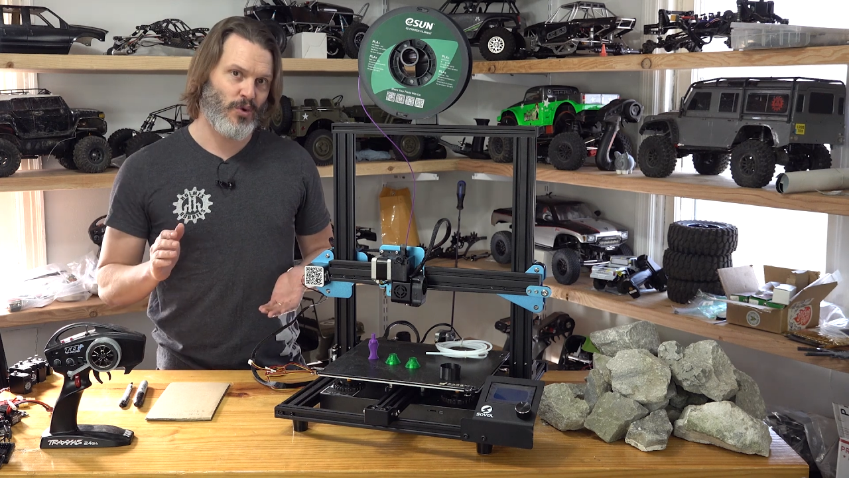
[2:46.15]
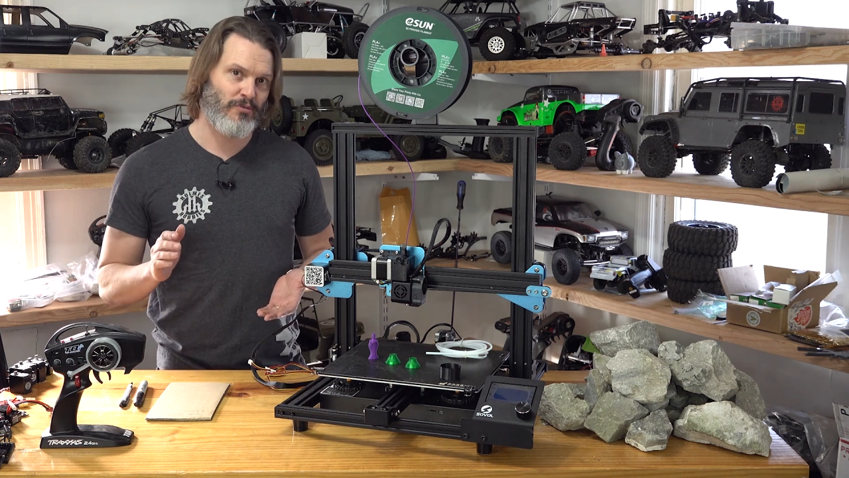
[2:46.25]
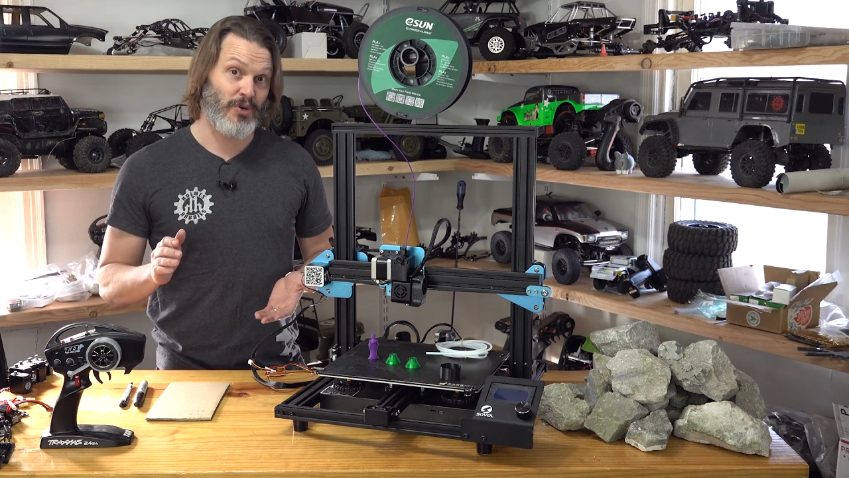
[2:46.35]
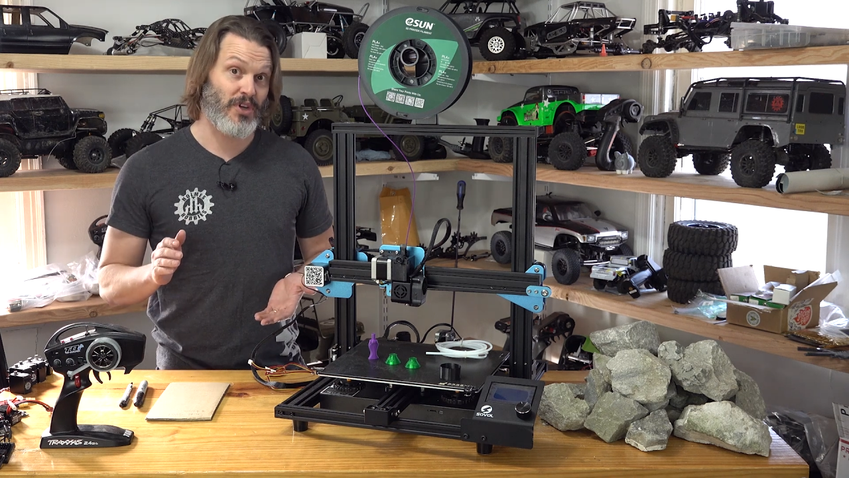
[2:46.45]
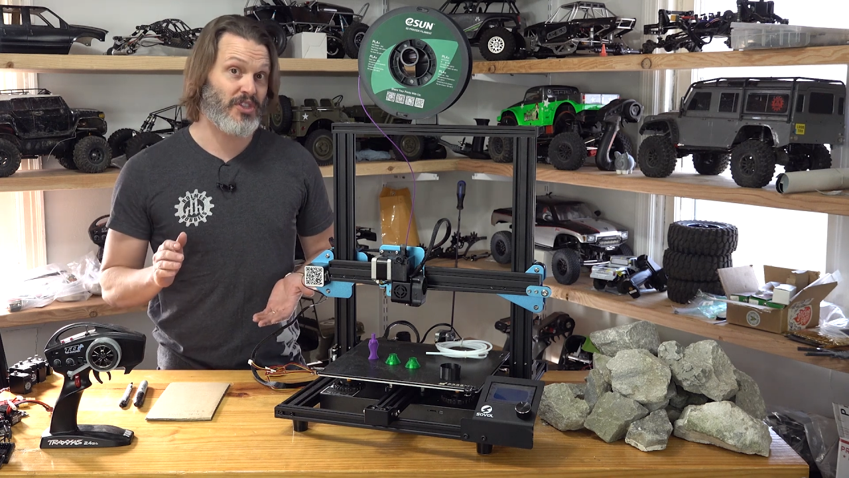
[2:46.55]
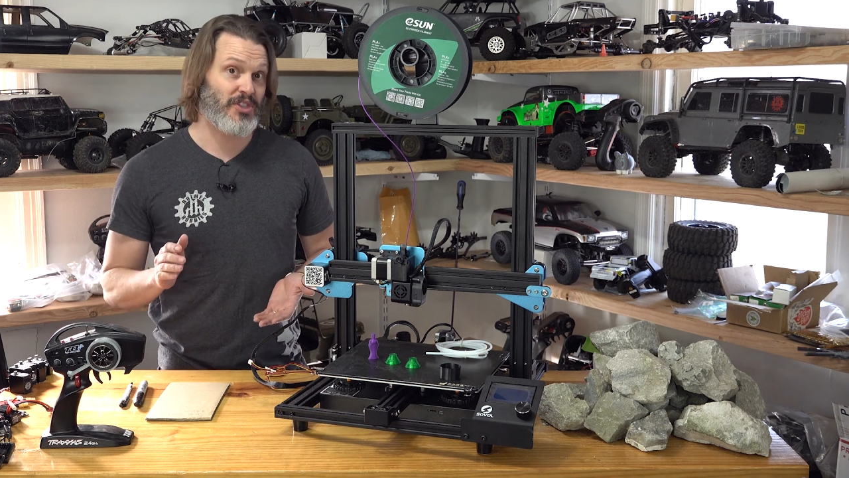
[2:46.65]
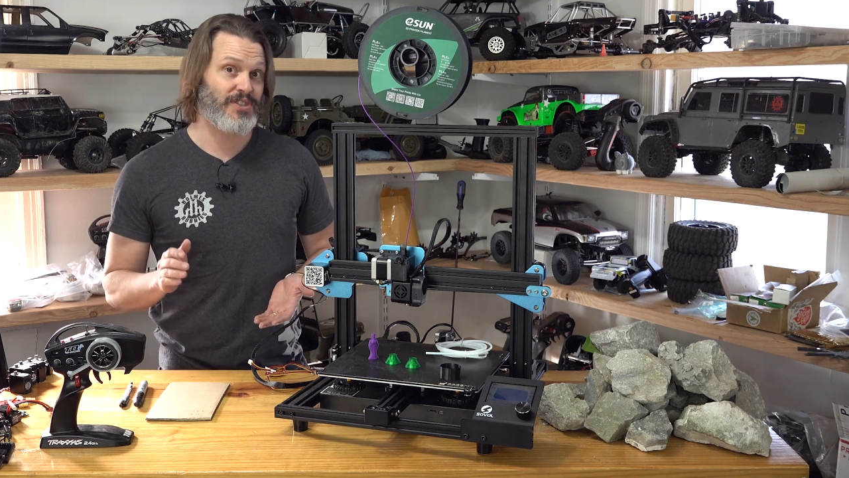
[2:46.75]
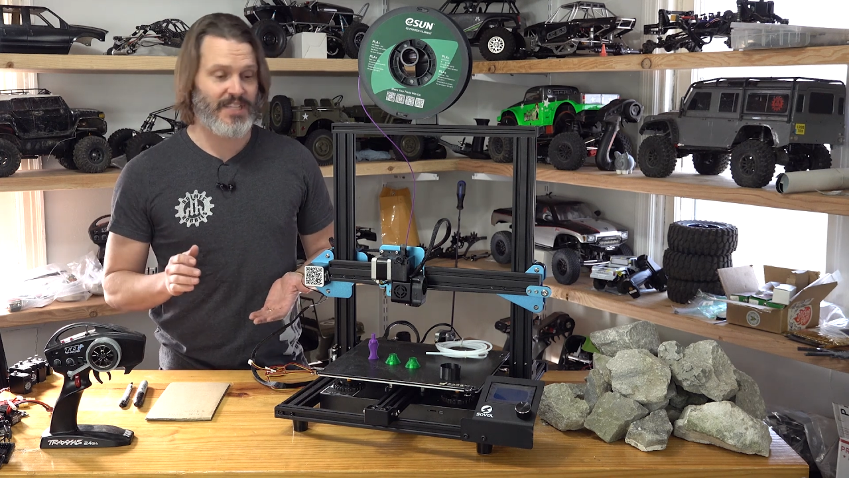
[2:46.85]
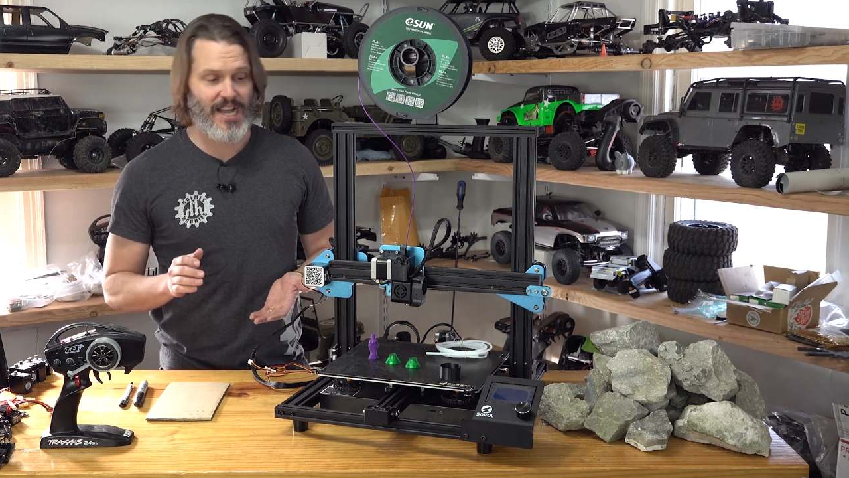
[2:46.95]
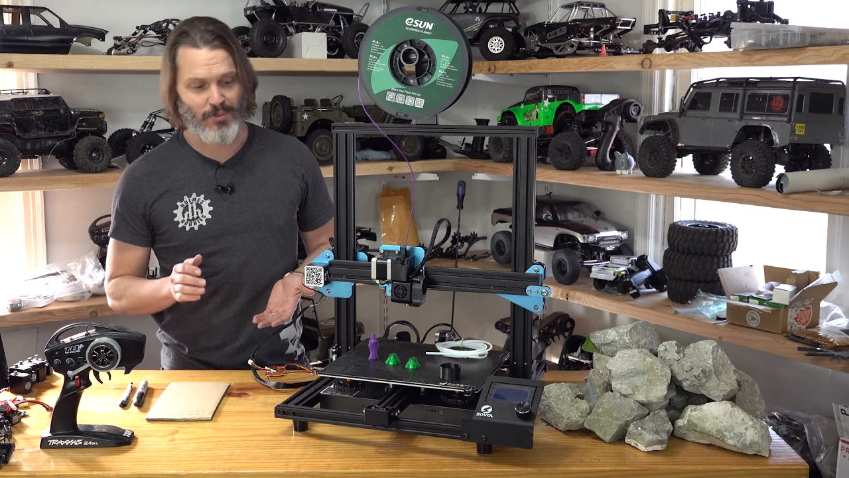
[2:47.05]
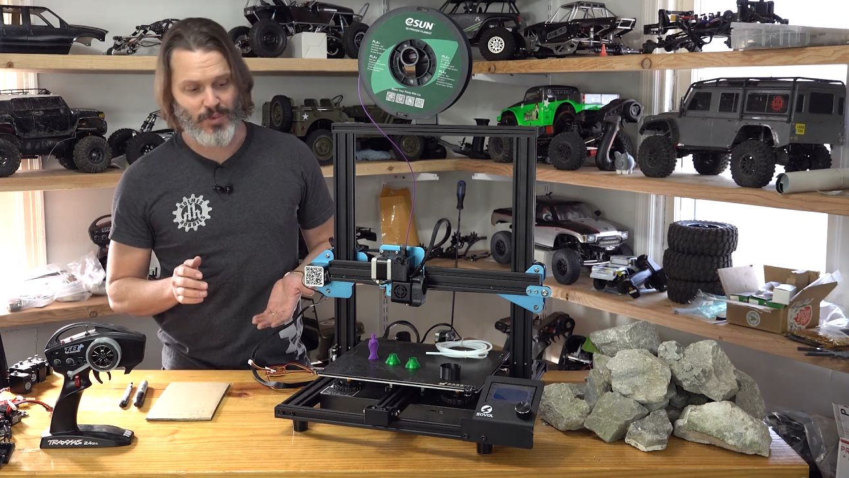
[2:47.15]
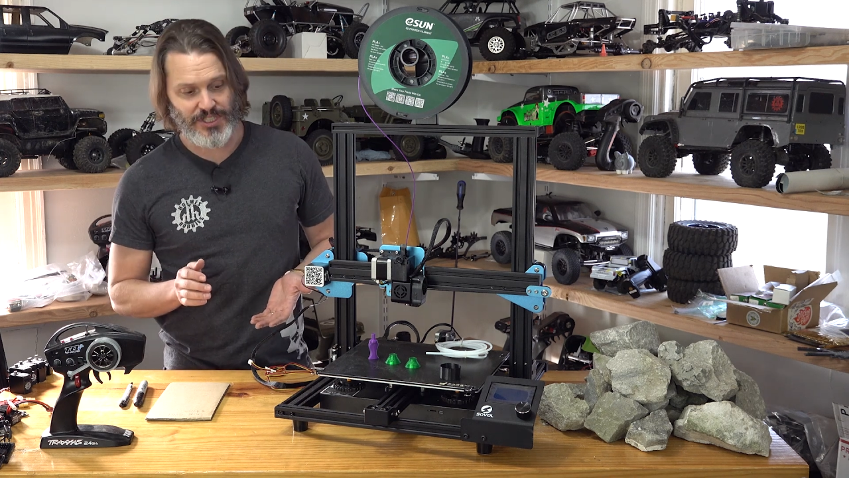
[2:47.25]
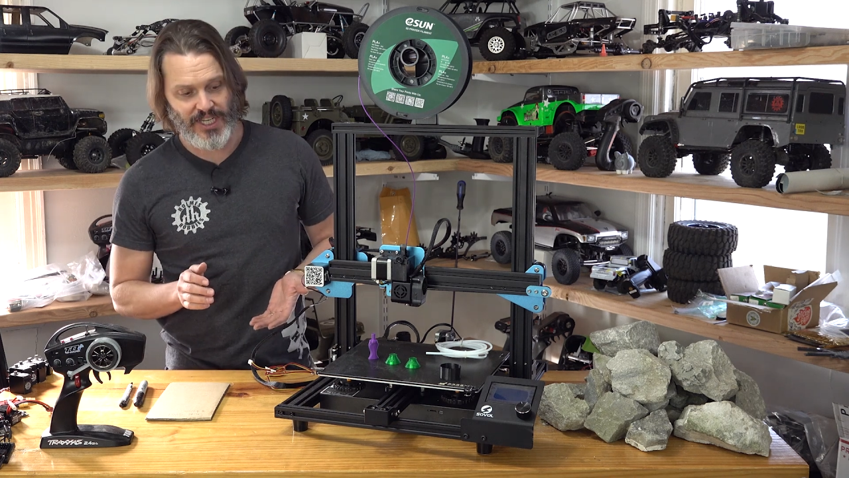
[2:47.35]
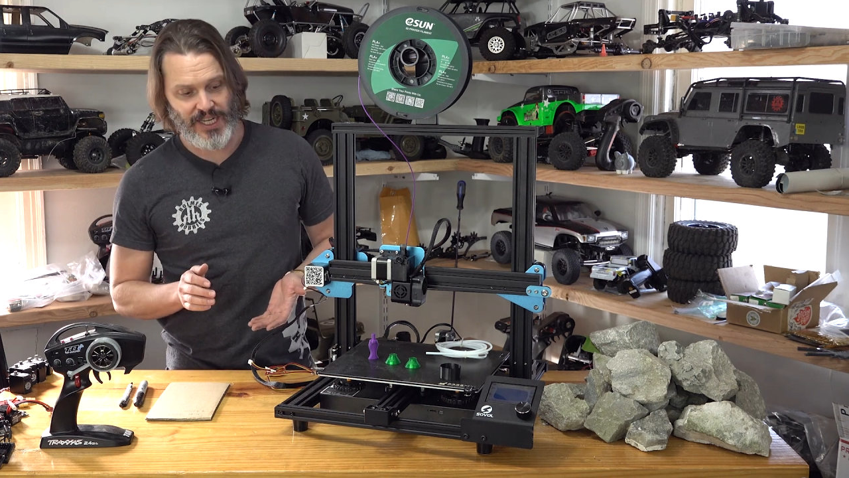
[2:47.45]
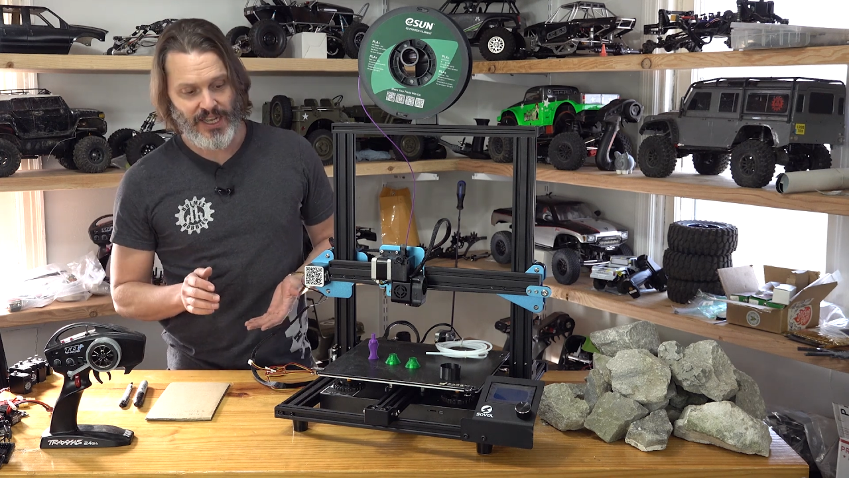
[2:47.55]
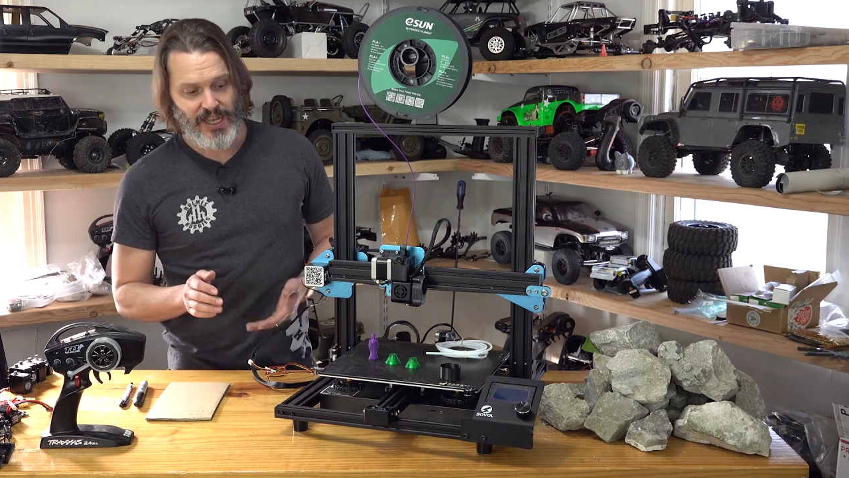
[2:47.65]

of production style printing.